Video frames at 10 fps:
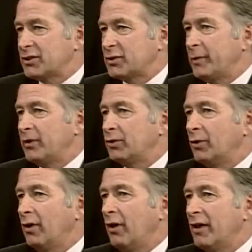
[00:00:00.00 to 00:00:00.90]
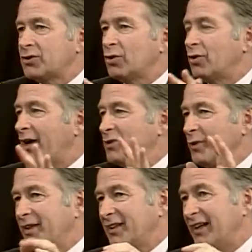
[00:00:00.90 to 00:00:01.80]
to speak to a high school
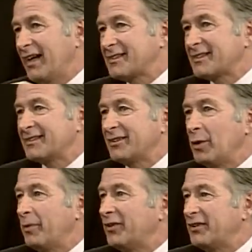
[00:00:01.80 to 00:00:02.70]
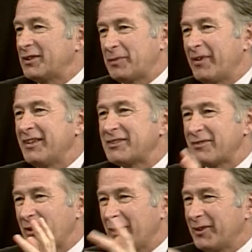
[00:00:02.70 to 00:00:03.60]
graduating class about the experience
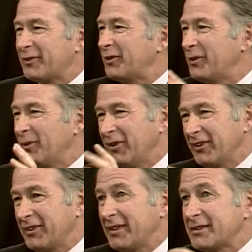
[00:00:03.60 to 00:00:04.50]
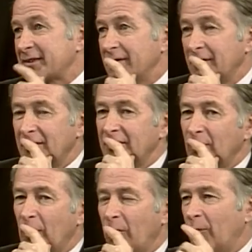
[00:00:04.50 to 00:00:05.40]
of going through all of this,
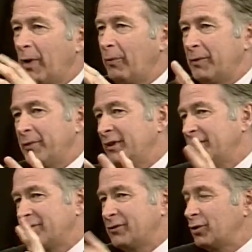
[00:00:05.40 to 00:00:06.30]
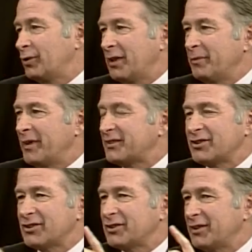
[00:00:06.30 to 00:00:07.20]
what would be two key
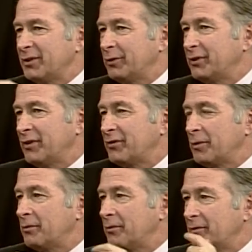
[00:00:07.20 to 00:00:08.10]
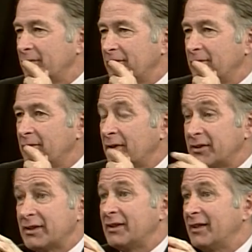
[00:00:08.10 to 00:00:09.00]
messages that you would give them?
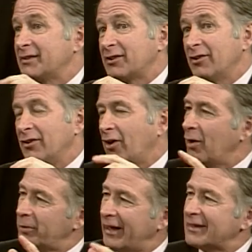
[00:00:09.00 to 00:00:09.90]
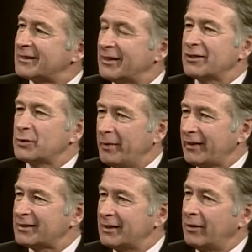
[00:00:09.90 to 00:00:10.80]
Because it's complex and it's
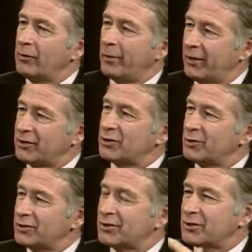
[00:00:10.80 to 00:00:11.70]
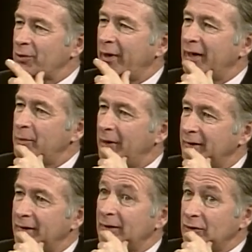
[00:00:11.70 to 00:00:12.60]
mixed and everybody chooses their way, but
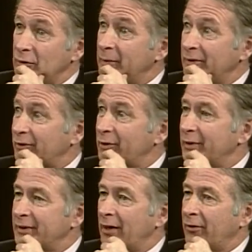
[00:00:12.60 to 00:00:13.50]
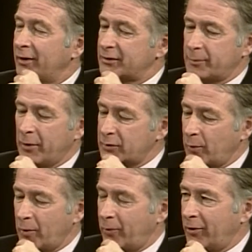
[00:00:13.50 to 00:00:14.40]
you've been through it now, and it's much
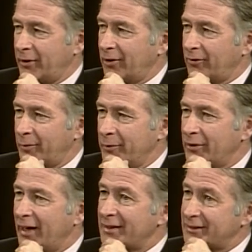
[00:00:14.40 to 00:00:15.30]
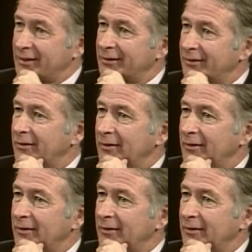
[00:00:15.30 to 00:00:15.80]
more important to hear from you guys than